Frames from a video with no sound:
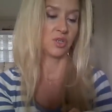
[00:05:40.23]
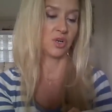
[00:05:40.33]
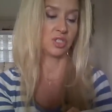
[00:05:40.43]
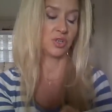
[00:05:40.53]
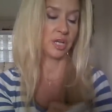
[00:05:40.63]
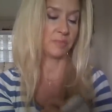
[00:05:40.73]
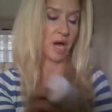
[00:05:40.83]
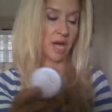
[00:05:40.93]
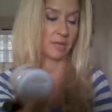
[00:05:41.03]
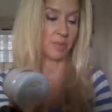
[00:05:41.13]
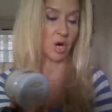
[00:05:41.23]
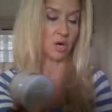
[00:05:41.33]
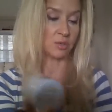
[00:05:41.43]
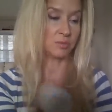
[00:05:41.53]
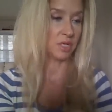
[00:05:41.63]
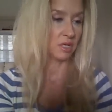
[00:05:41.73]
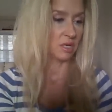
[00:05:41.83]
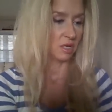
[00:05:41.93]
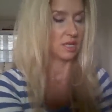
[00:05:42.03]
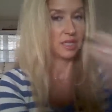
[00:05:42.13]
Nurturing Body Balm.
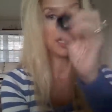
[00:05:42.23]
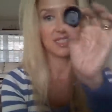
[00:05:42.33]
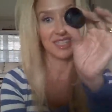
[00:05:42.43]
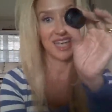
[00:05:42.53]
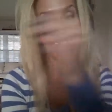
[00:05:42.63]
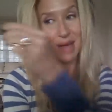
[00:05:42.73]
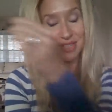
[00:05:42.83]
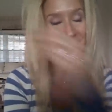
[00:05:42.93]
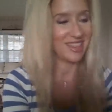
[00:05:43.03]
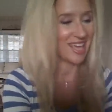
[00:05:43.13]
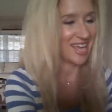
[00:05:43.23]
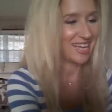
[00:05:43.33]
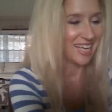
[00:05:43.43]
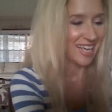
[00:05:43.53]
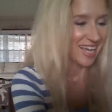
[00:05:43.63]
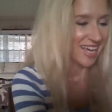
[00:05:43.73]
Then this is the cap to the thing.